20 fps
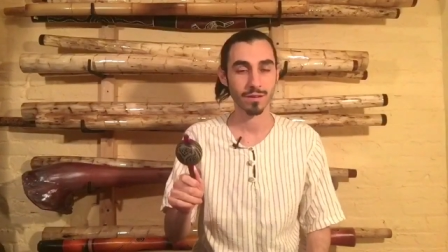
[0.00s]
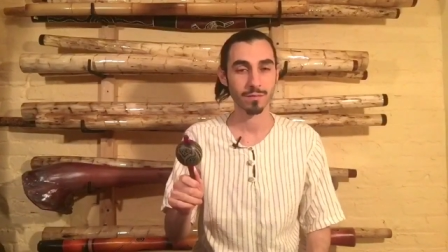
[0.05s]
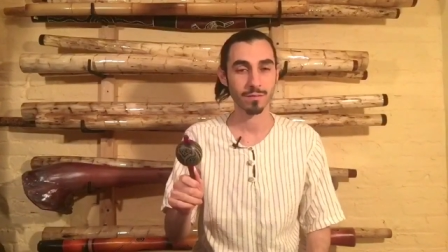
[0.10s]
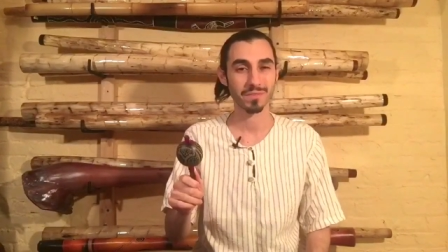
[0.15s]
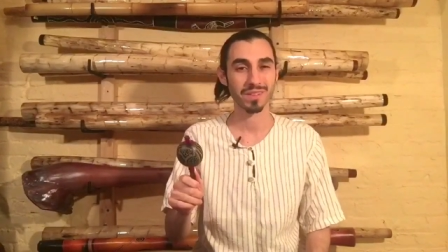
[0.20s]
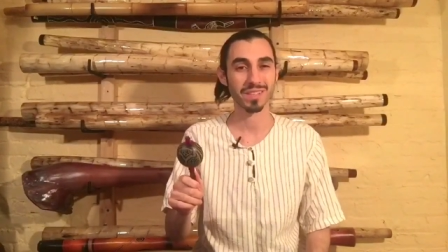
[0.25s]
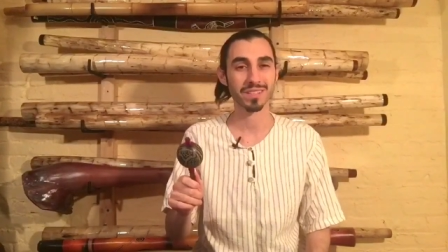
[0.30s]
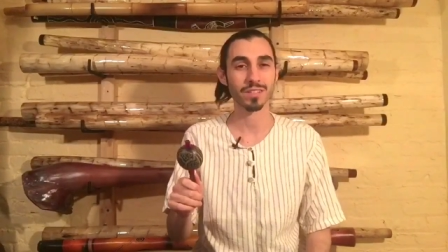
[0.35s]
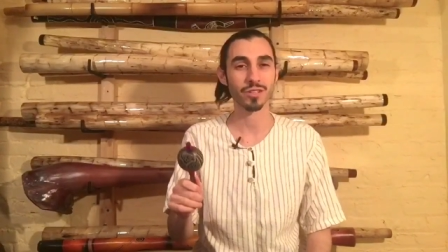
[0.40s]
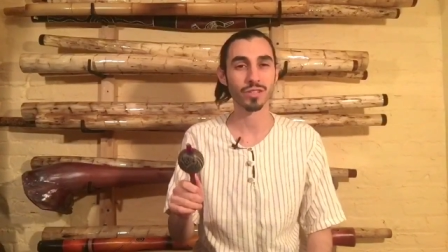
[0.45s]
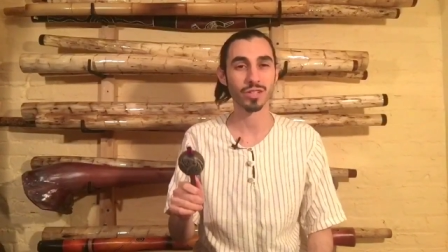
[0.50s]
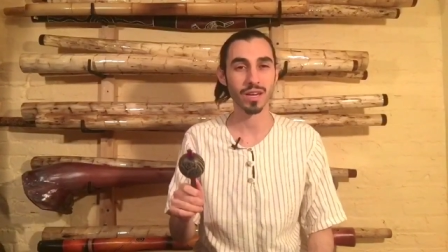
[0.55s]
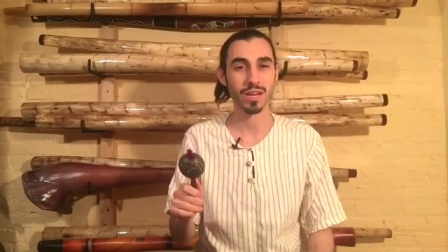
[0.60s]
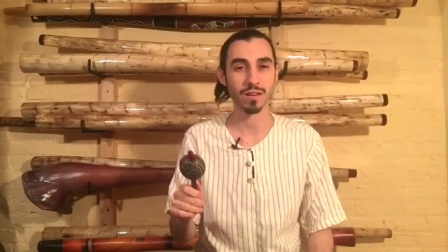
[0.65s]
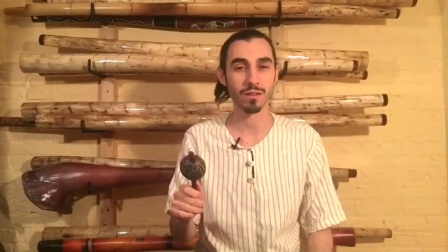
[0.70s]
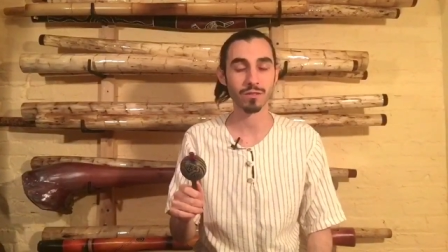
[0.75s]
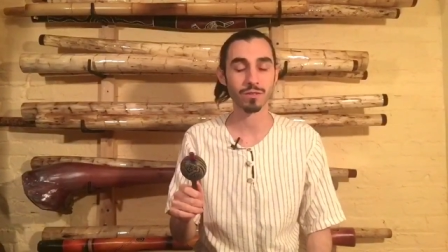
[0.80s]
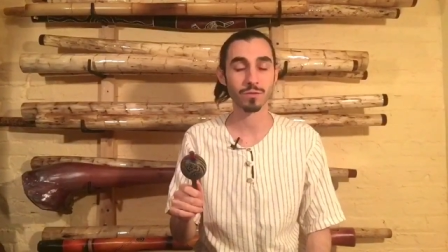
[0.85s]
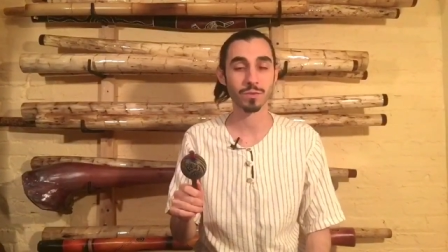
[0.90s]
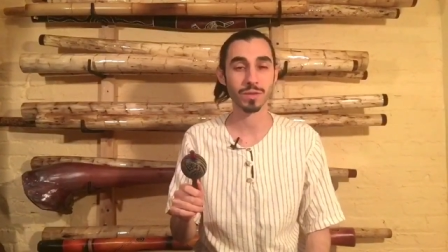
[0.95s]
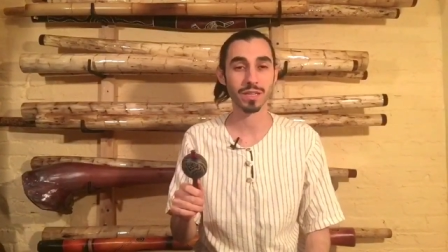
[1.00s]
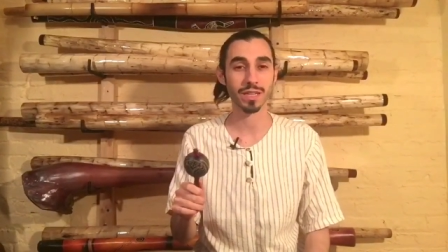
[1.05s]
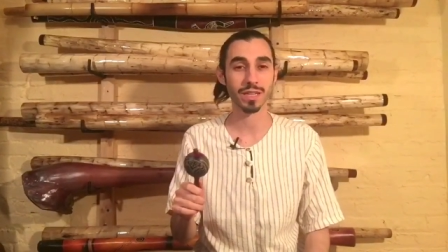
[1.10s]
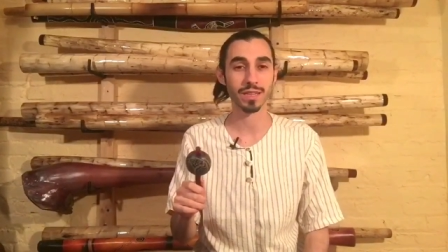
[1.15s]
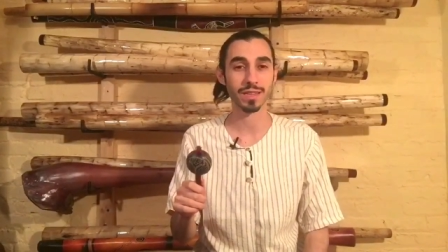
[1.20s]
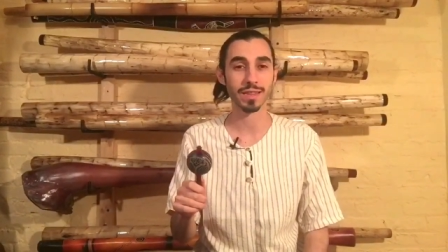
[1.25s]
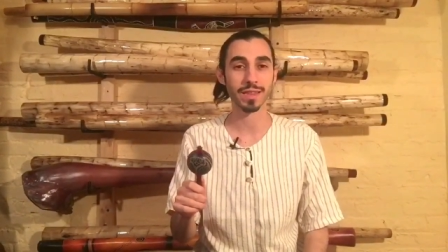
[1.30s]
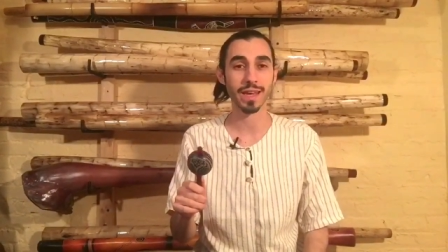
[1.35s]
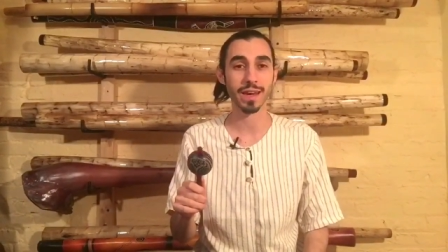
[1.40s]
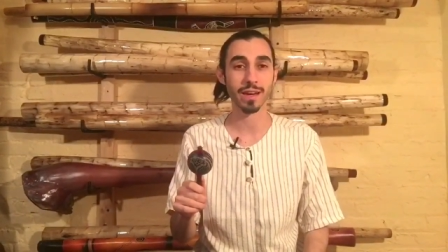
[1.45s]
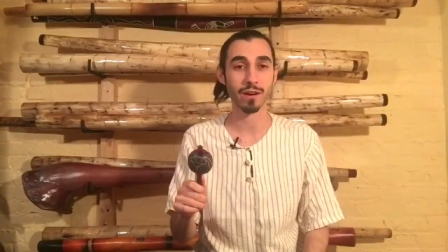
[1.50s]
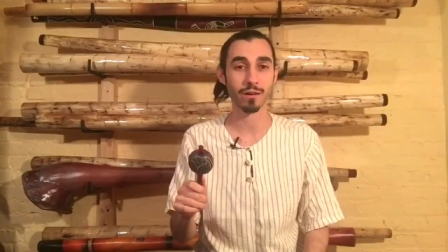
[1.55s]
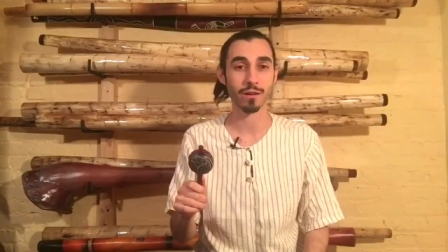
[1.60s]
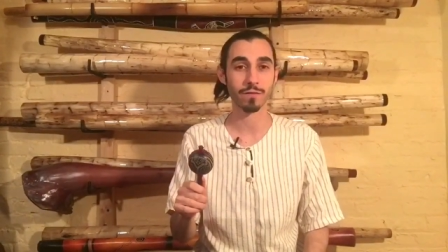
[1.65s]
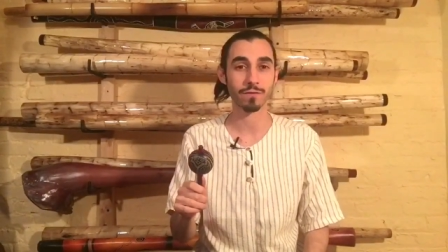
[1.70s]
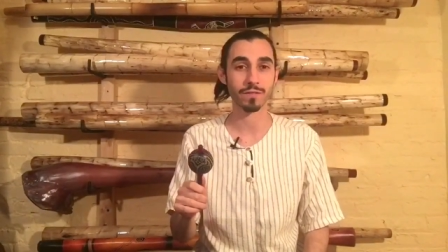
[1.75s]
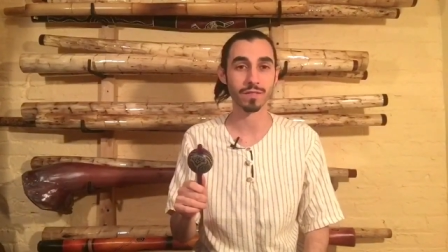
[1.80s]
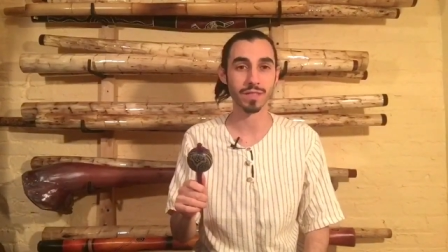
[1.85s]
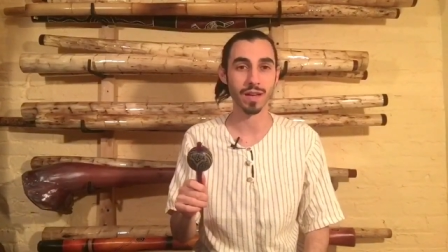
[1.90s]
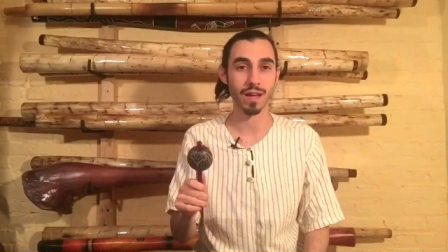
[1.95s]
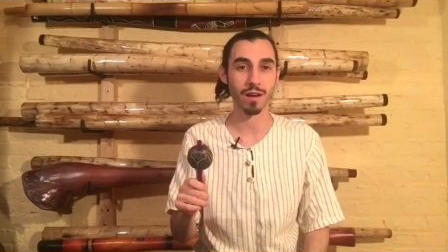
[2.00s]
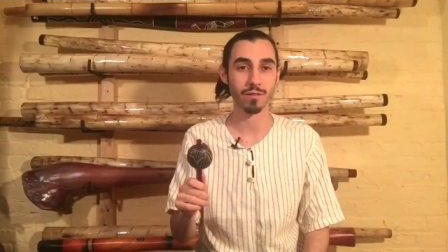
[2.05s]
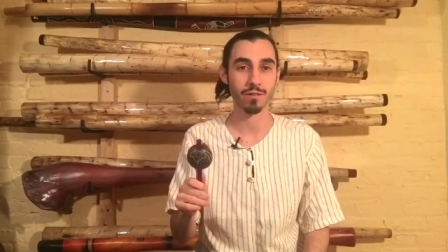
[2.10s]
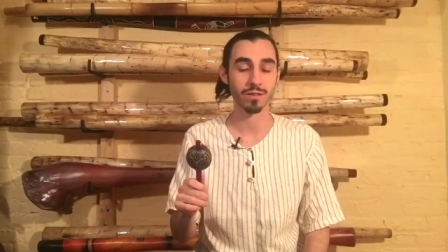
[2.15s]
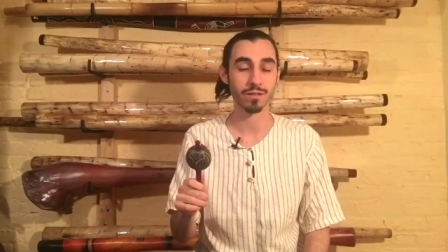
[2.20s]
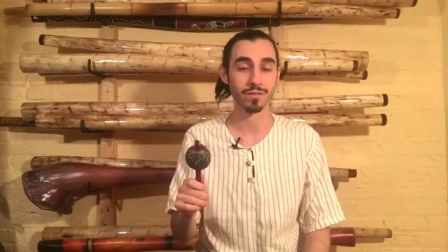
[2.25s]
Because the shaker is really a layer of sound.